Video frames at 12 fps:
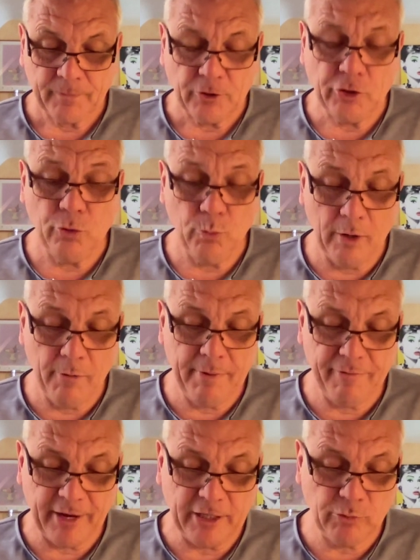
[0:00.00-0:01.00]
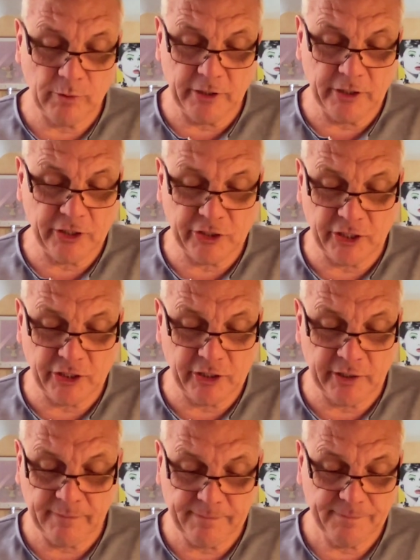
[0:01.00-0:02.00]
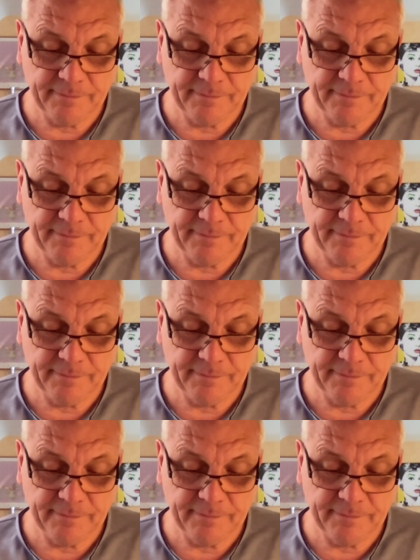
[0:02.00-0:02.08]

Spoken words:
You will be faced with a decision.